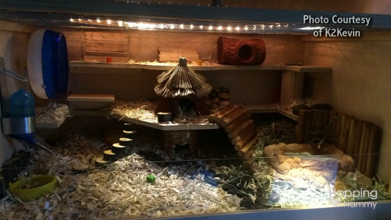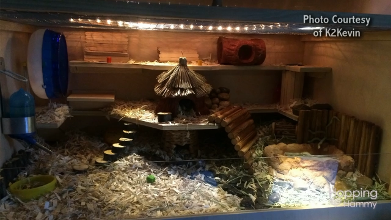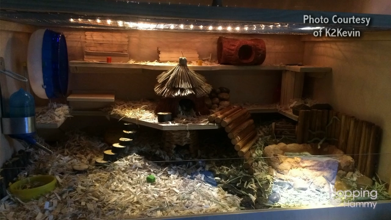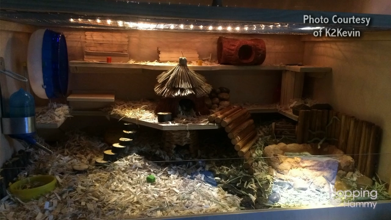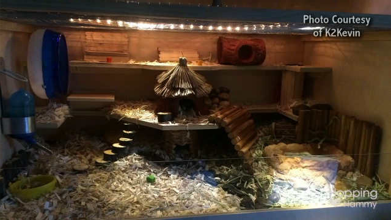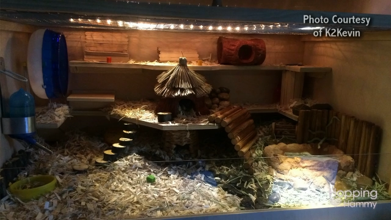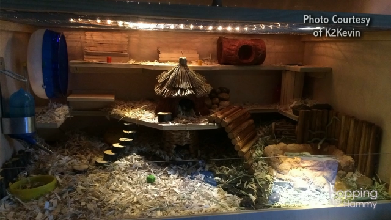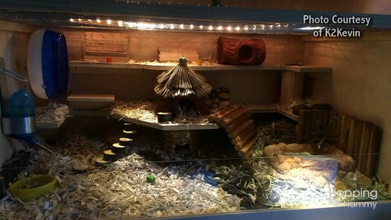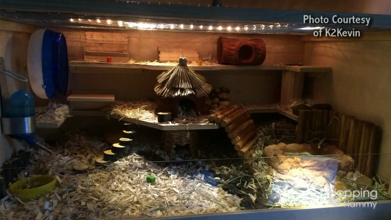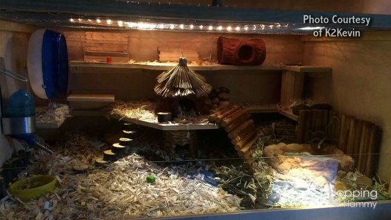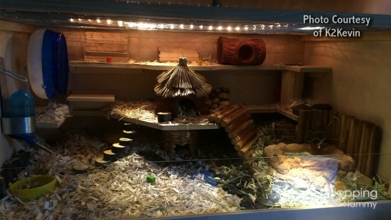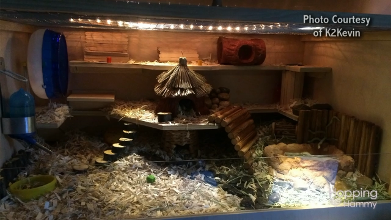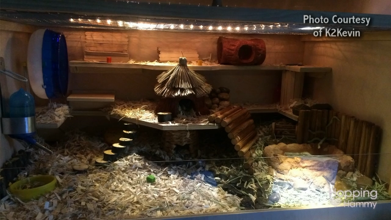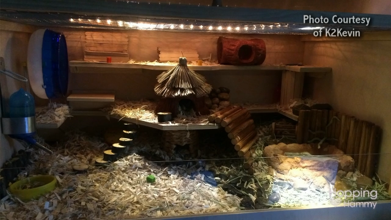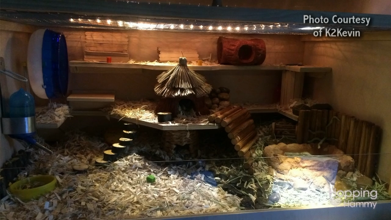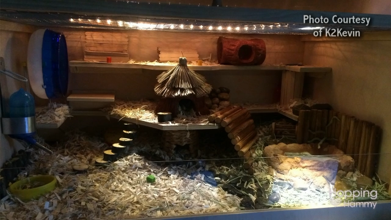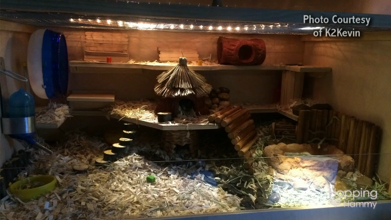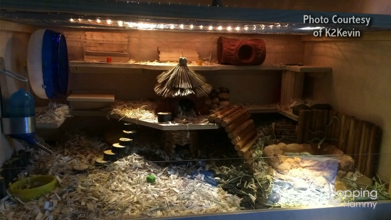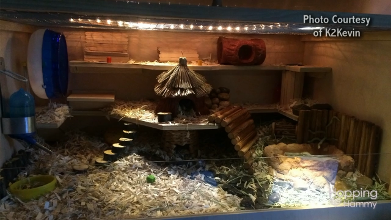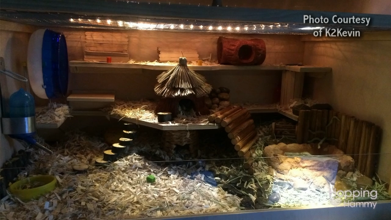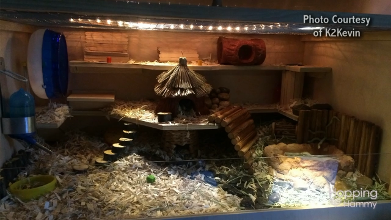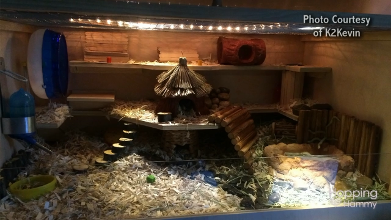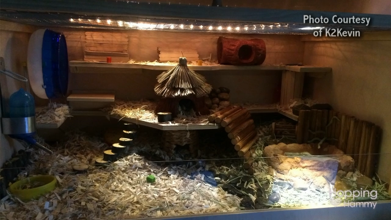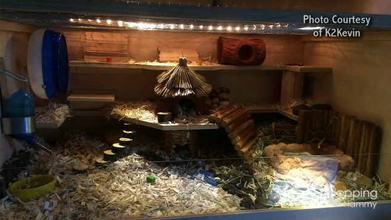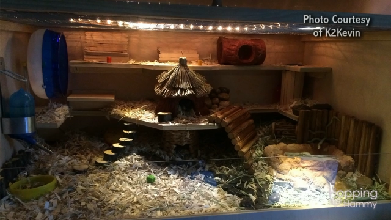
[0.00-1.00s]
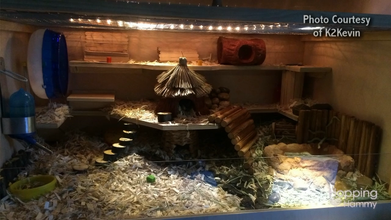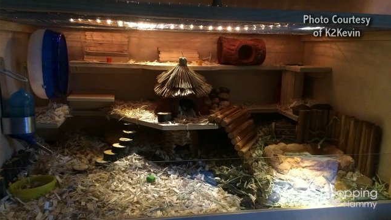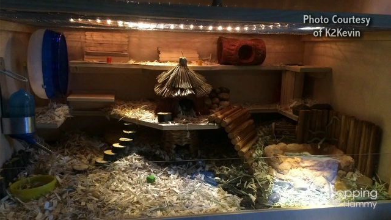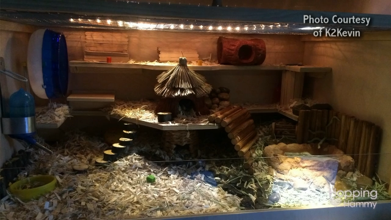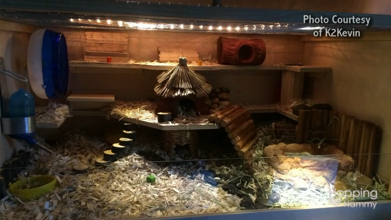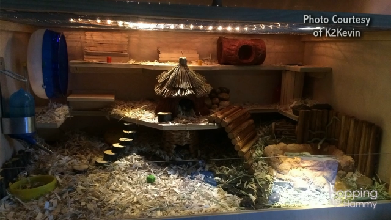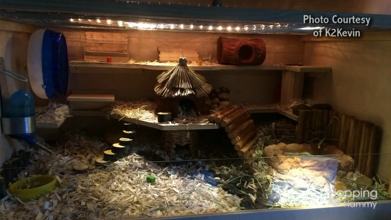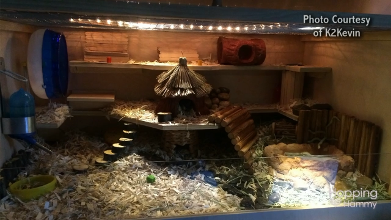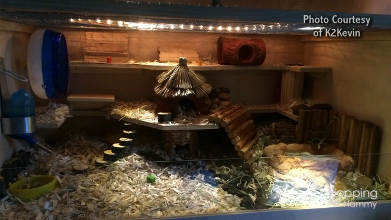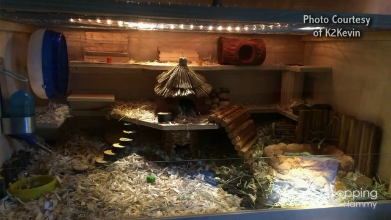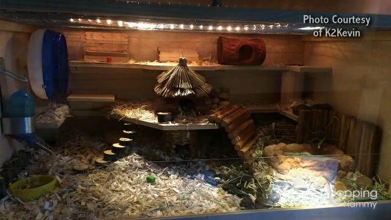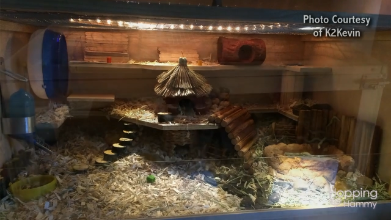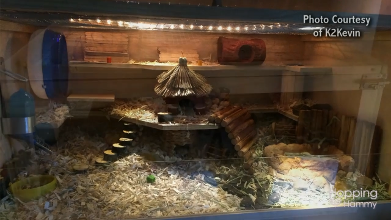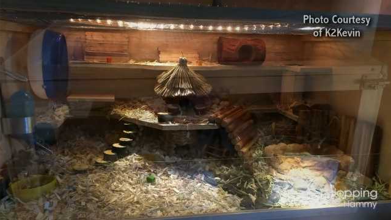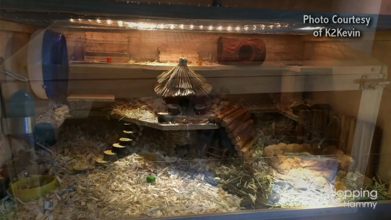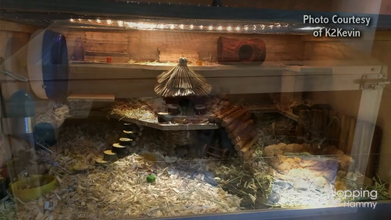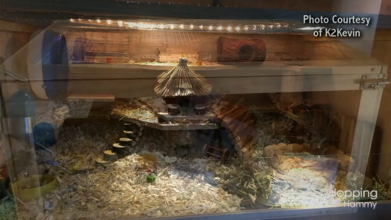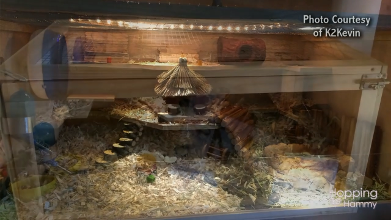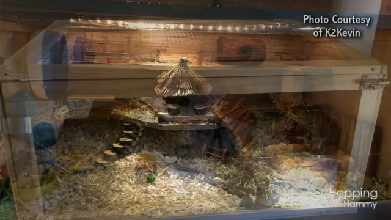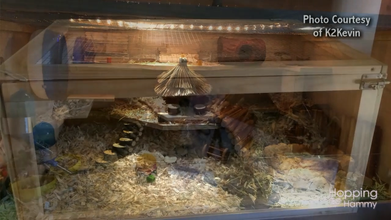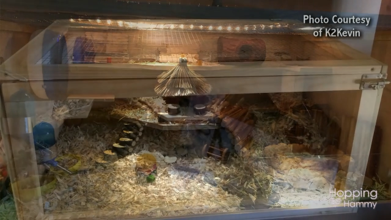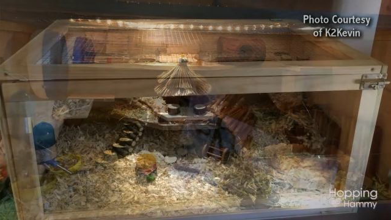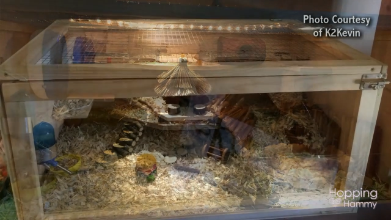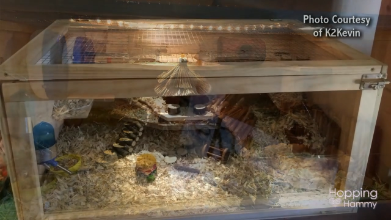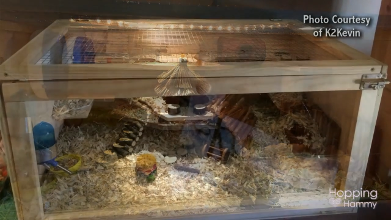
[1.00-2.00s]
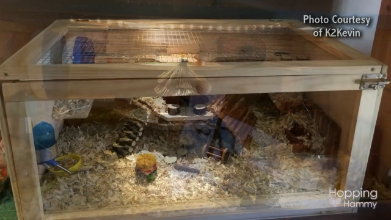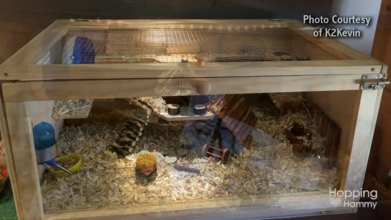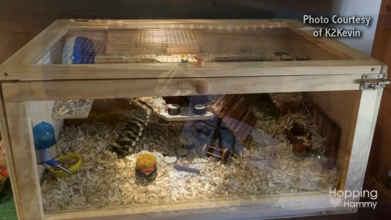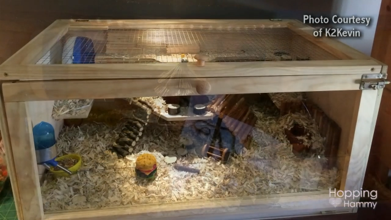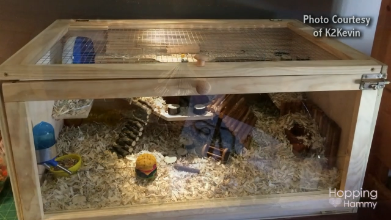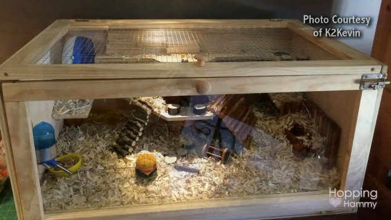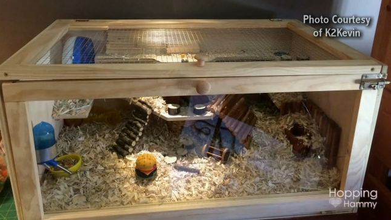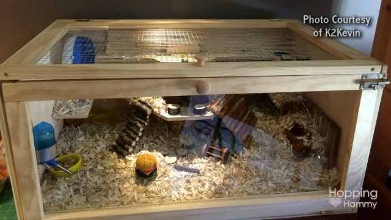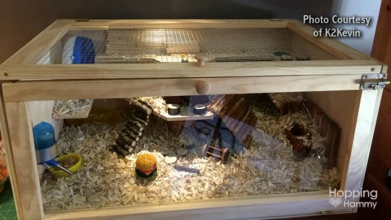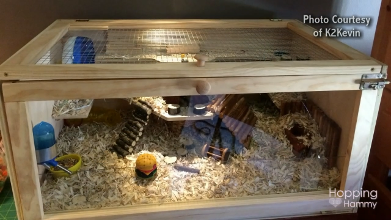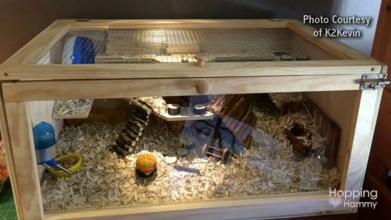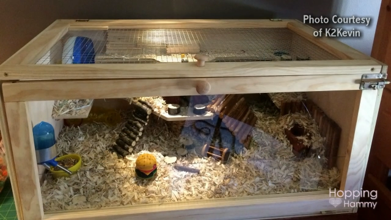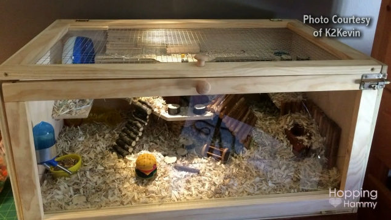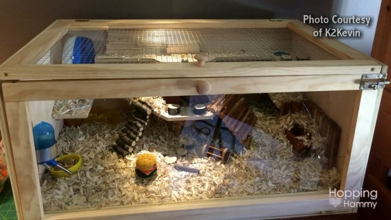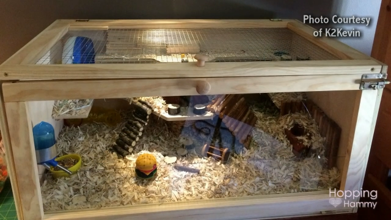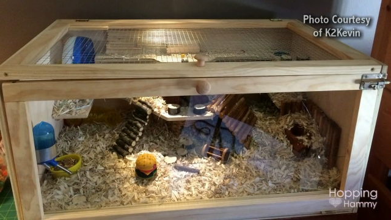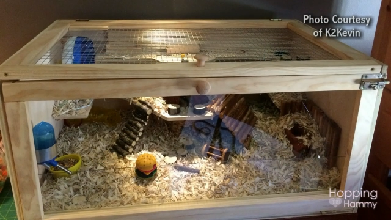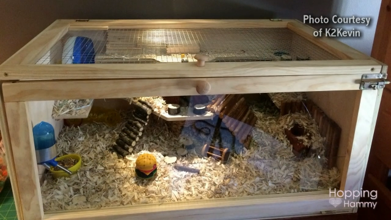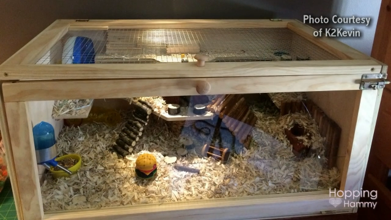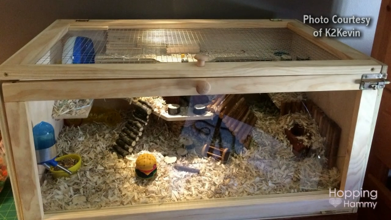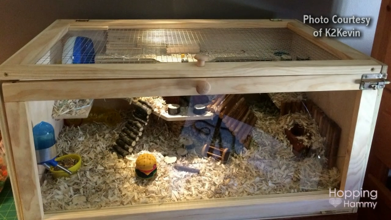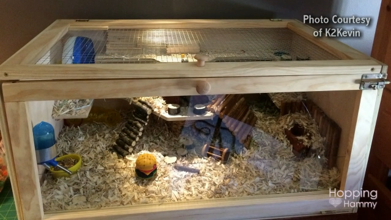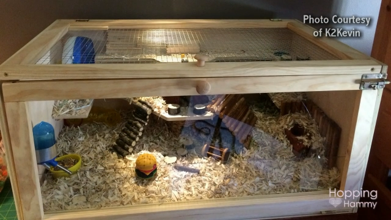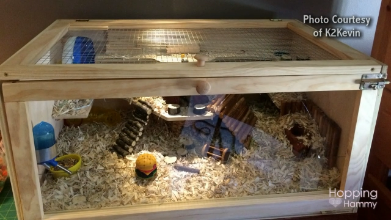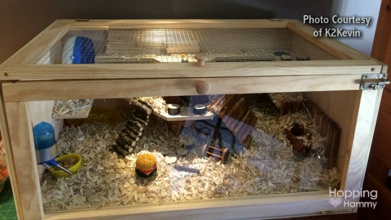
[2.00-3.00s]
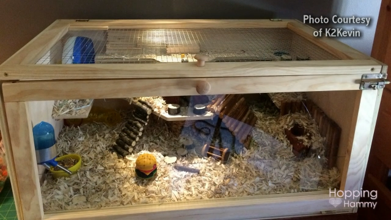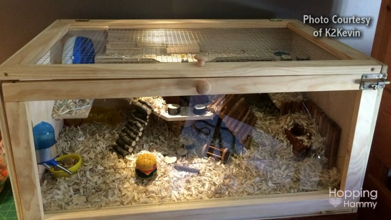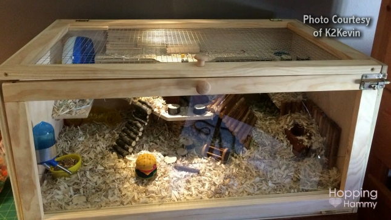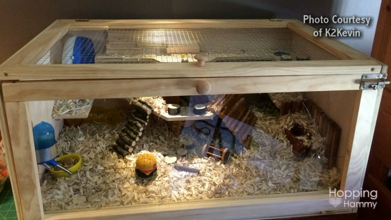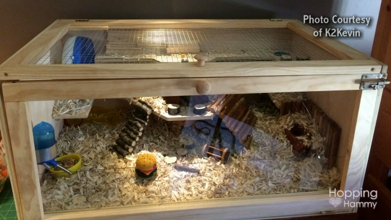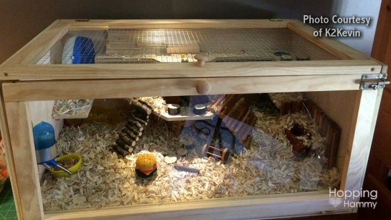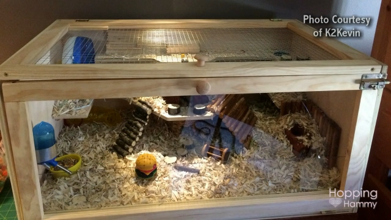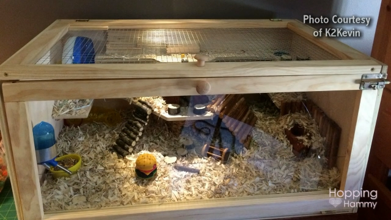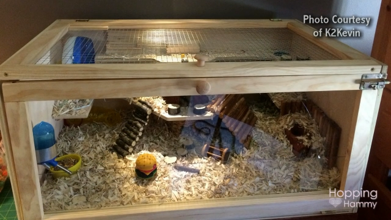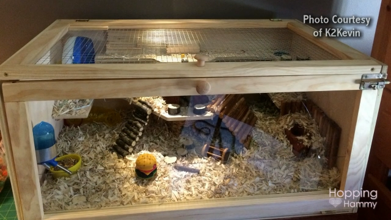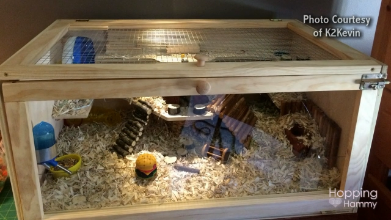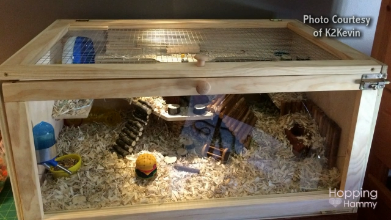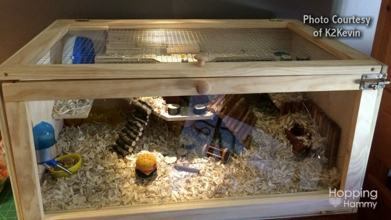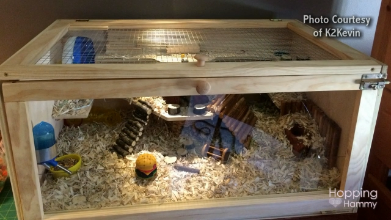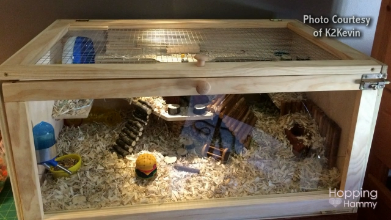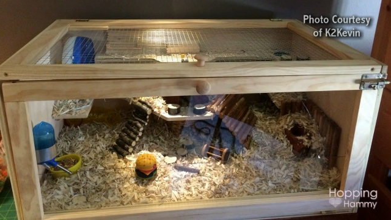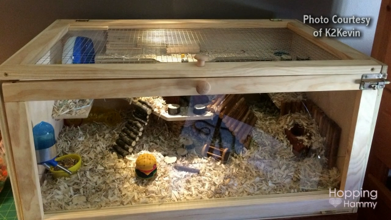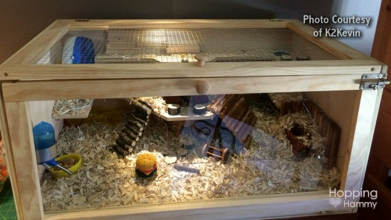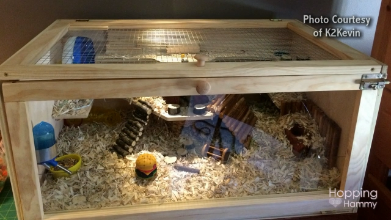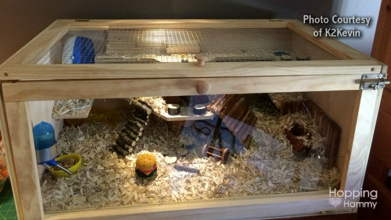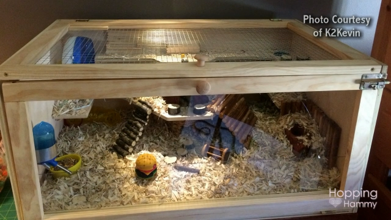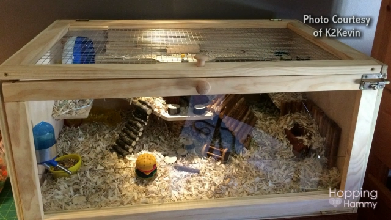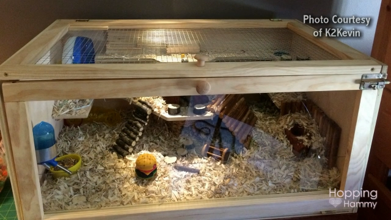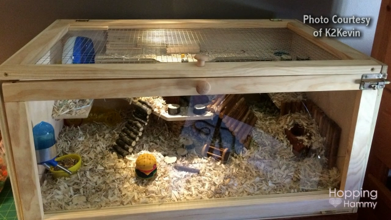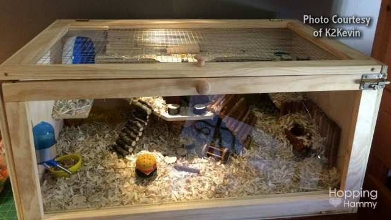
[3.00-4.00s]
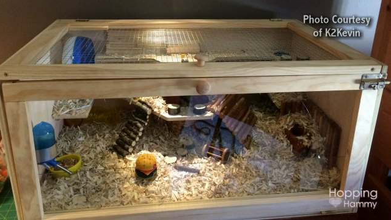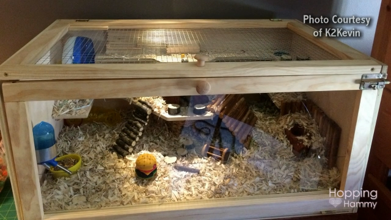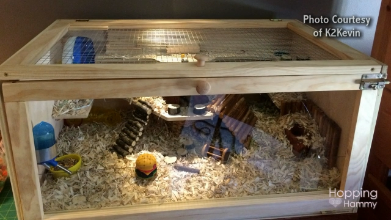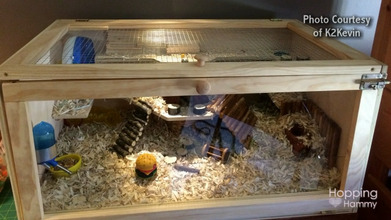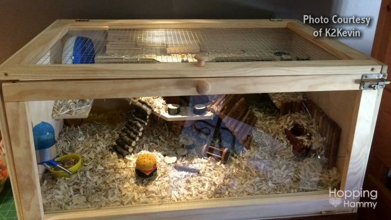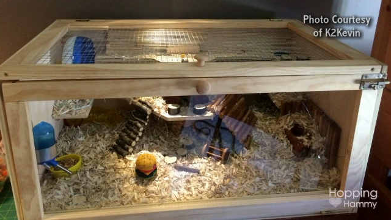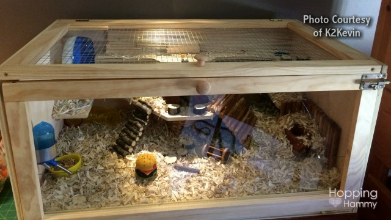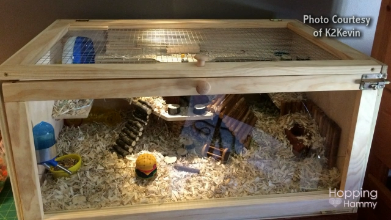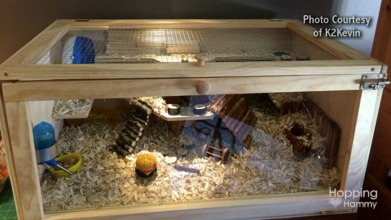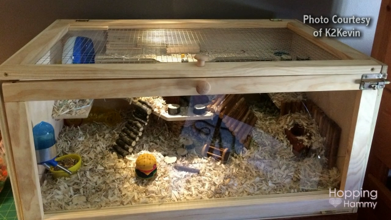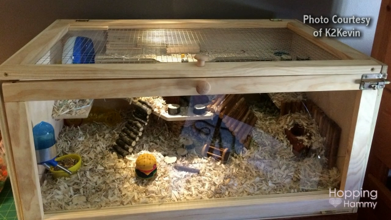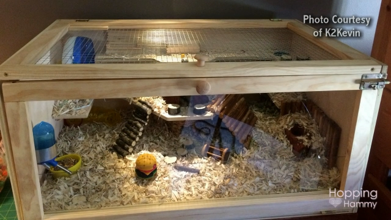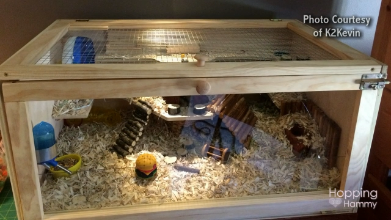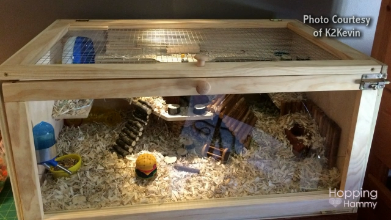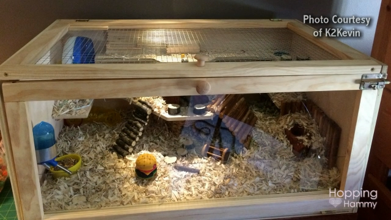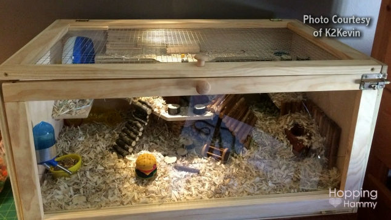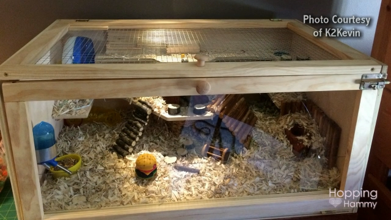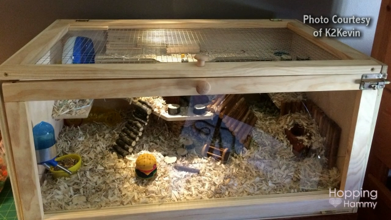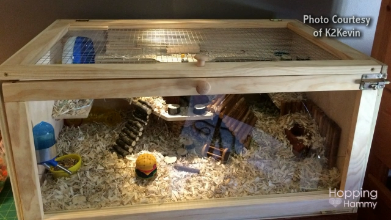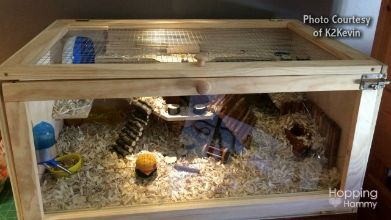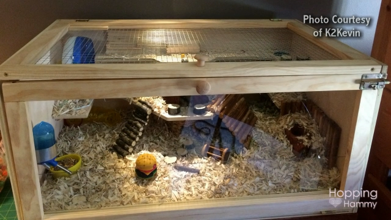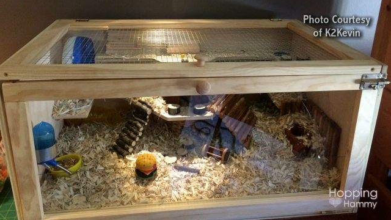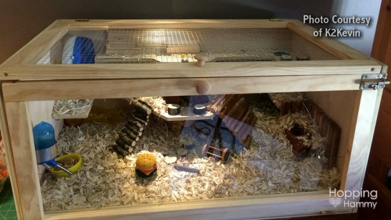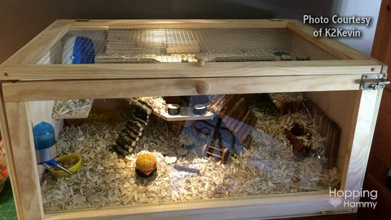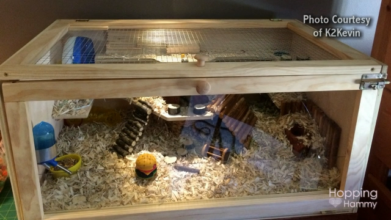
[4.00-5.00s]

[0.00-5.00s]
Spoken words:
Nobody's mouth can be seen.